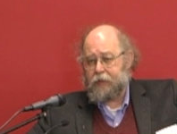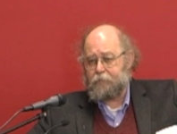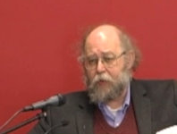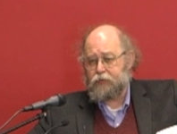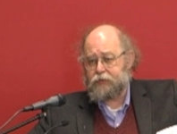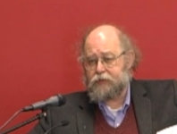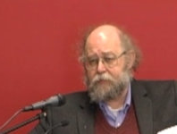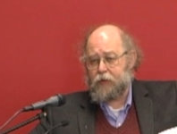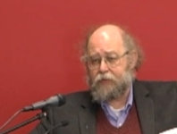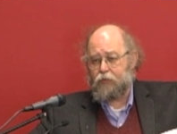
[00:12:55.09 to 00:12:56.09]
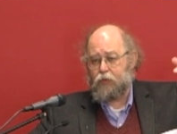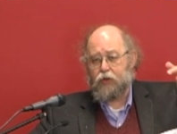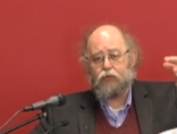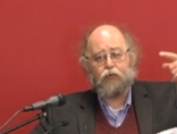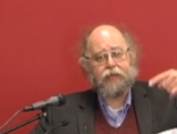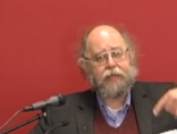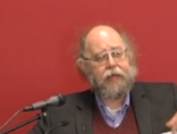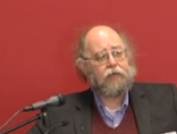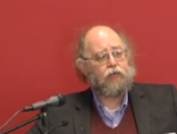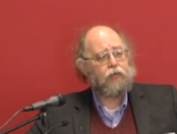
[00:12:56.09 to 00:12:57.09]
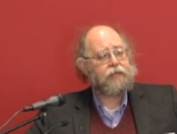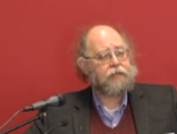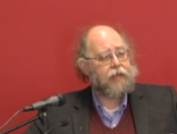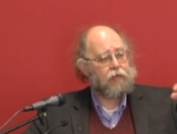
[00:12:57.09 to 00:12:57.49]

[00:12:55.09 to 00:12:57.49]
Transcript: imposes them on the world. We can't reason